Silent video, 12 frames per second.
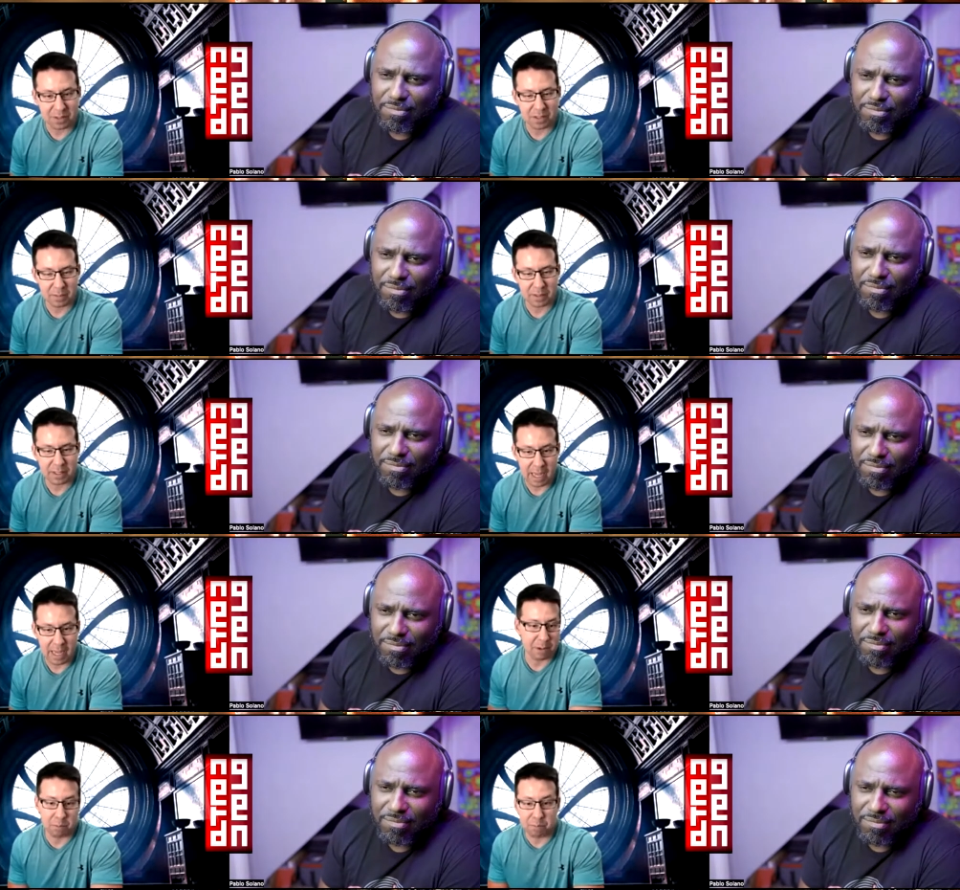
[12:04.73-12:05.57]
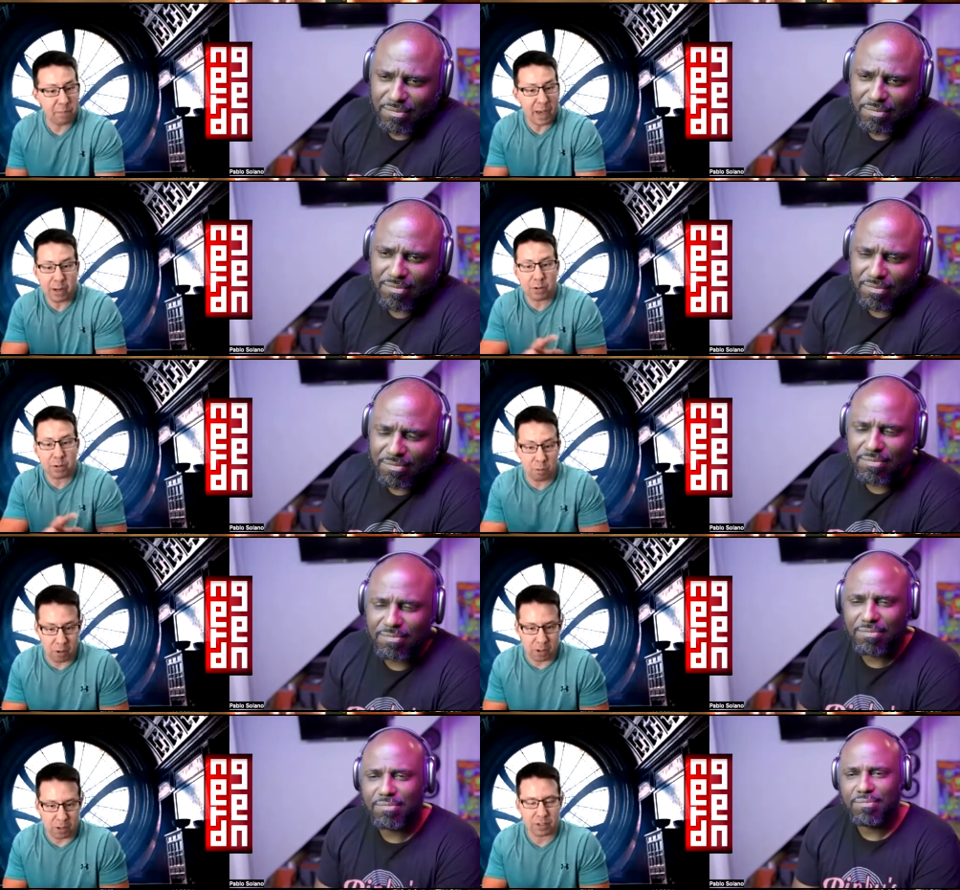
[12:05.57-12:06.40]
Speaker 1: some excitement. Better or
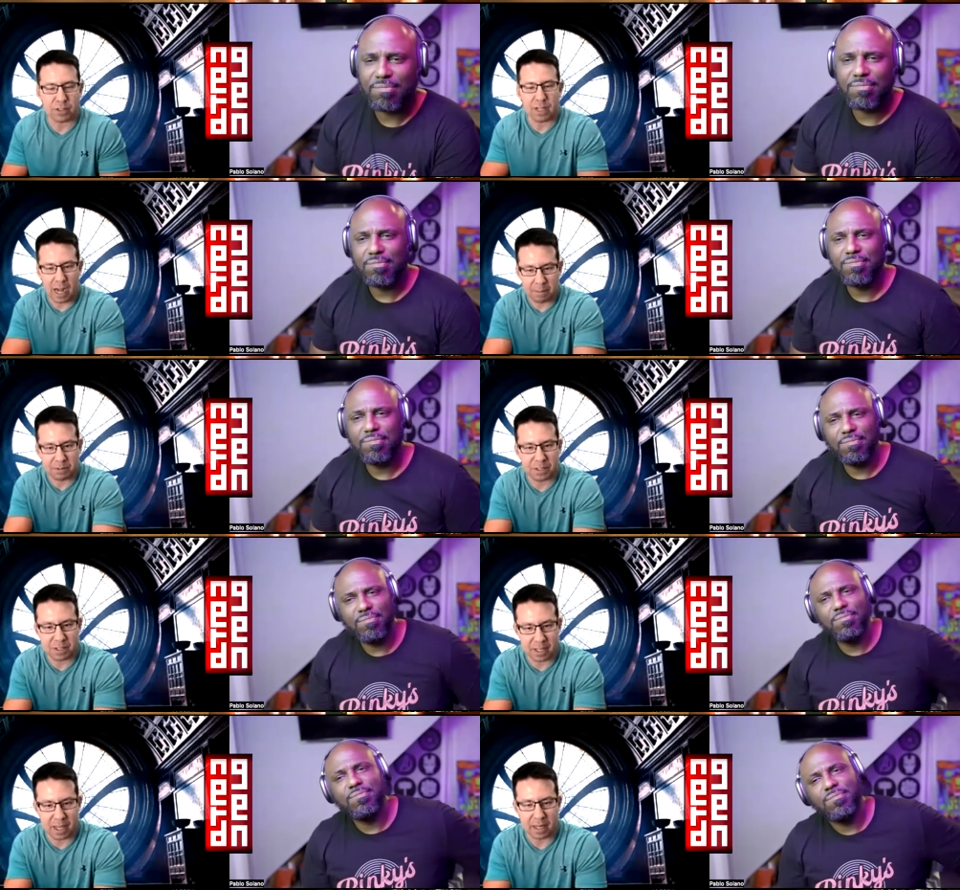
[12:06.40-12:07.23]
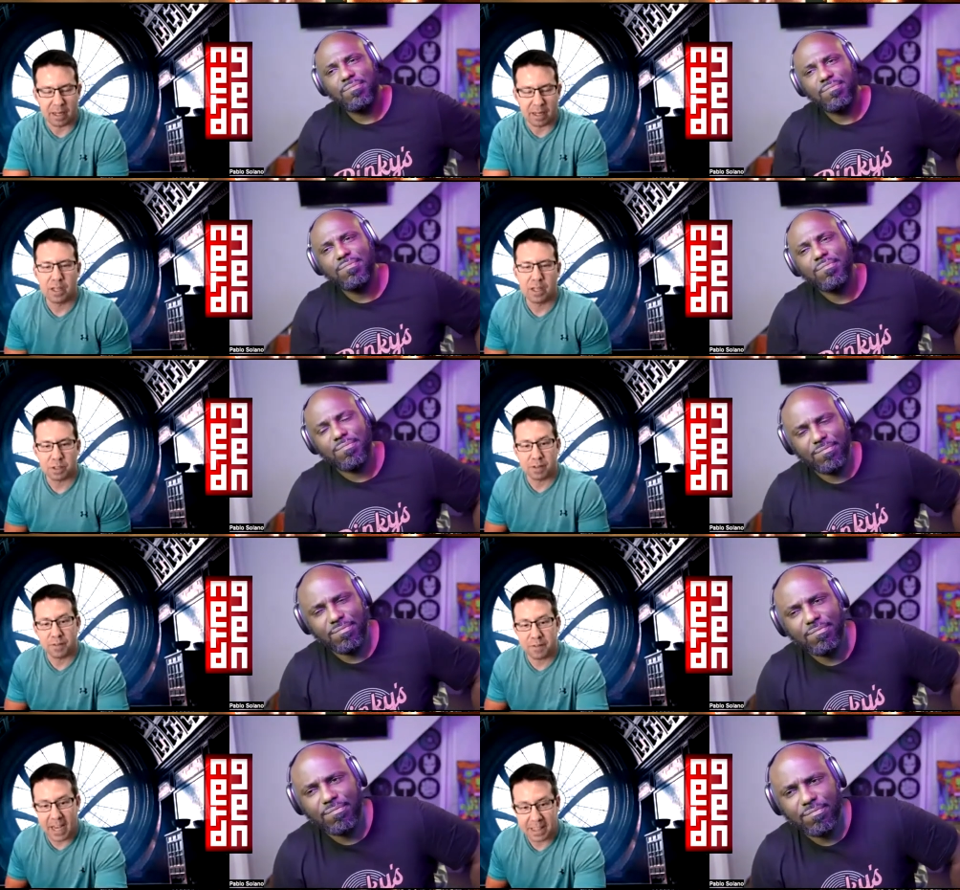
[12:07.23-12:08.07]
worse, I'm just saying. So the
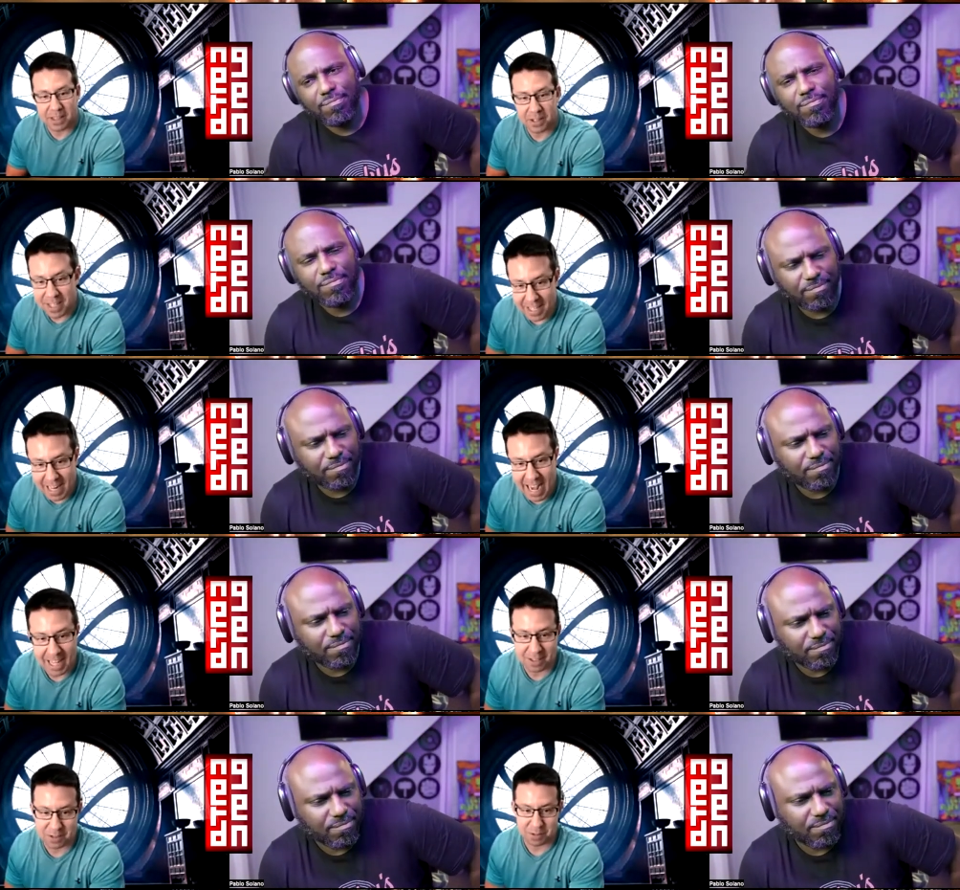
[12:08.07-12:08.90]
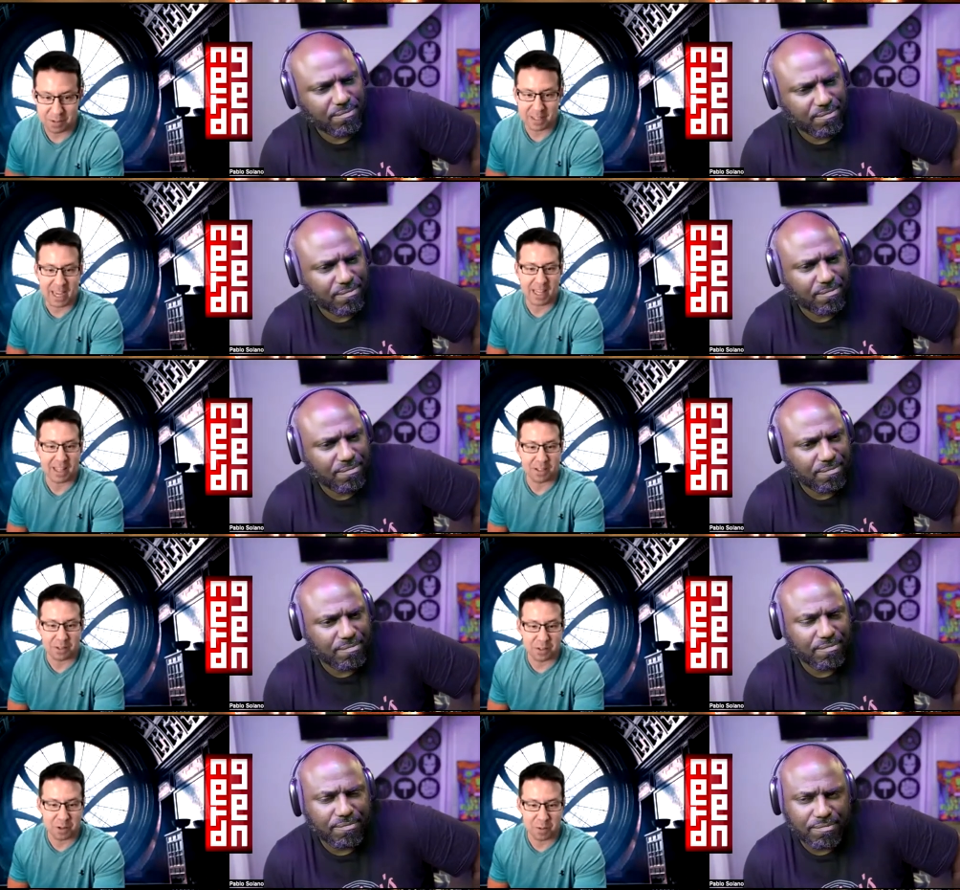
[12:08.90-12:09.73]
fact they're not doing that and
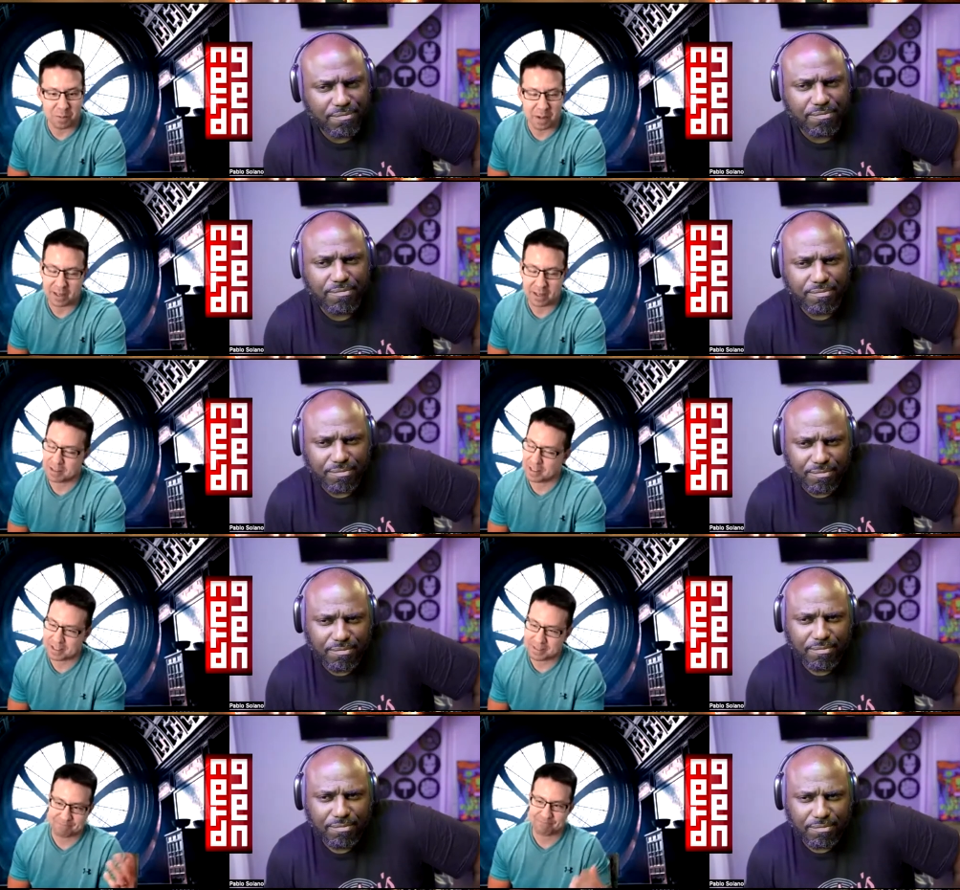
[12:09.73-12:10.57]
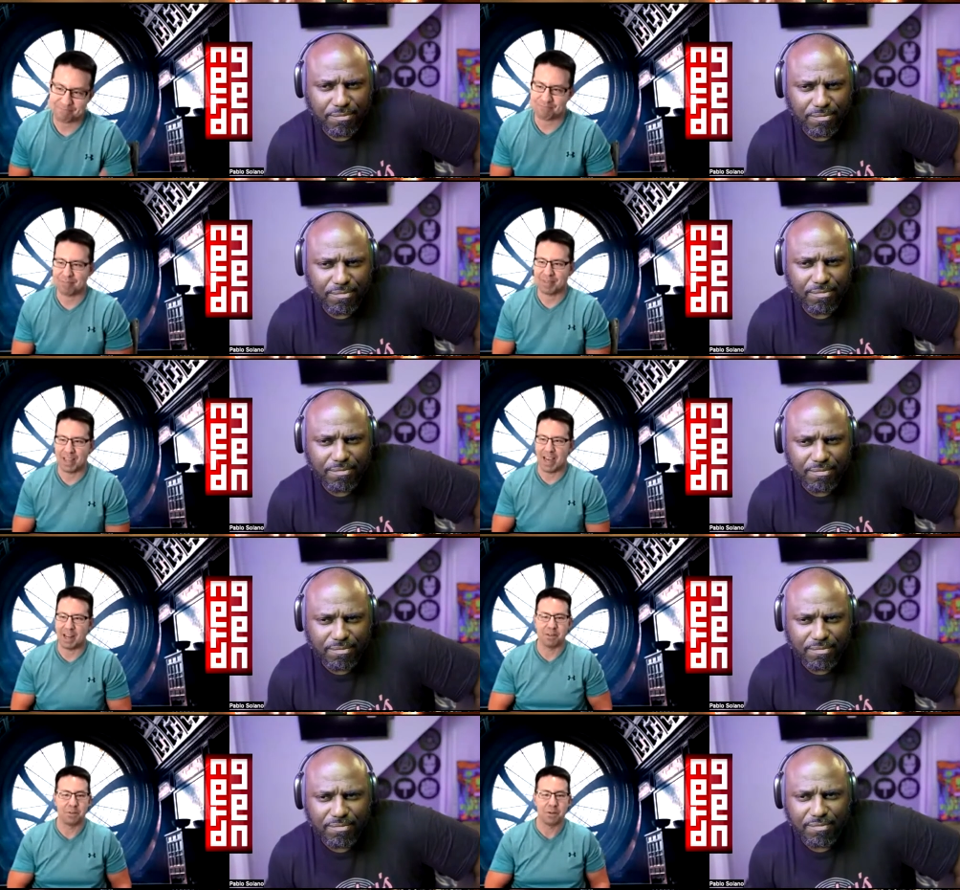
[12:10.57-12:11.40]
there's no panel there,
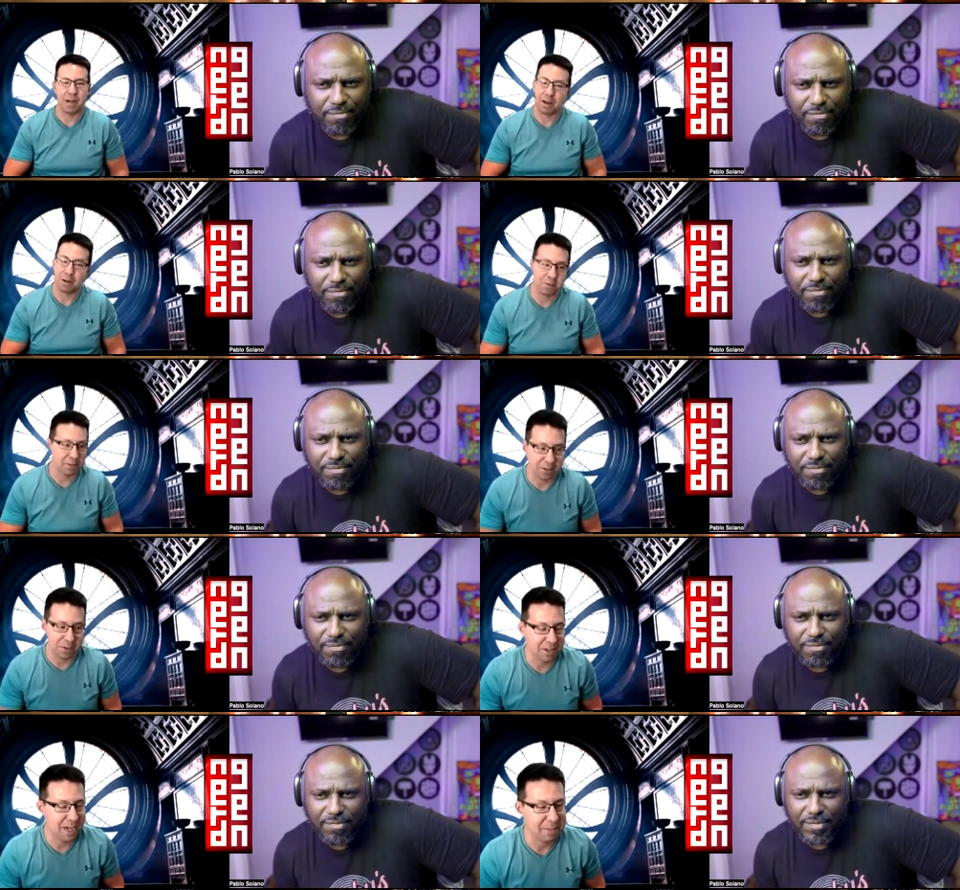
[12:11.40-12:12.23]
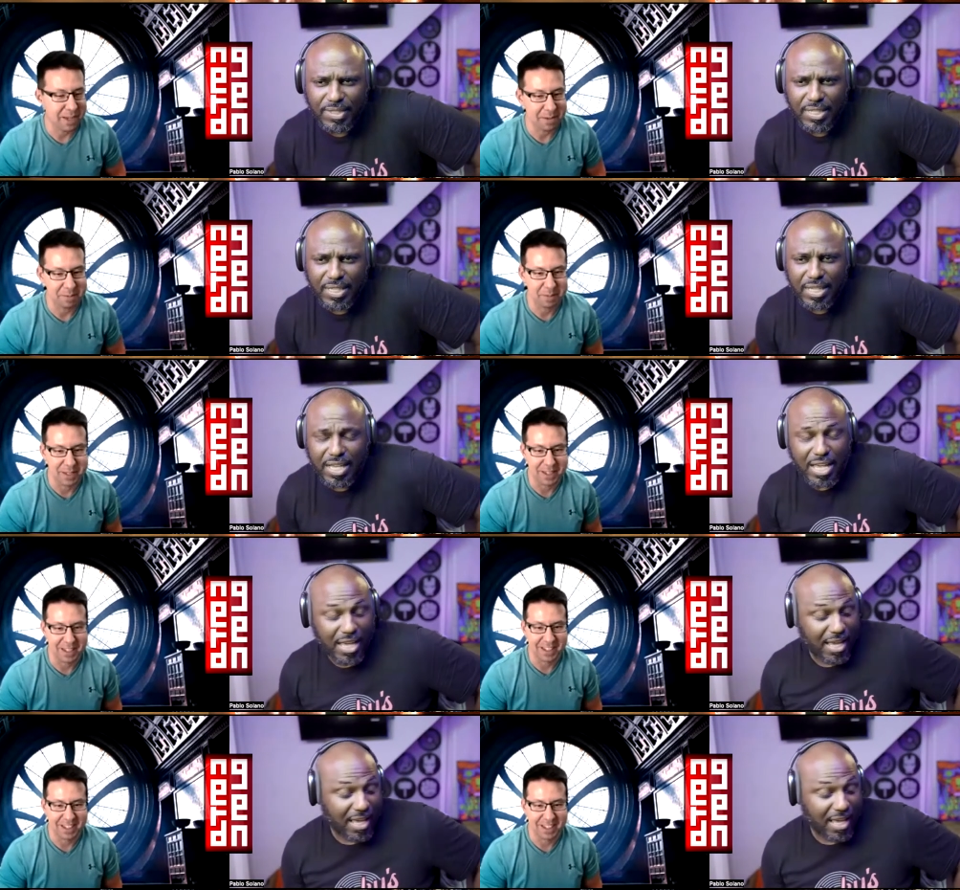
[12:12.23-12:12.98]
I don't know what's going on, man. But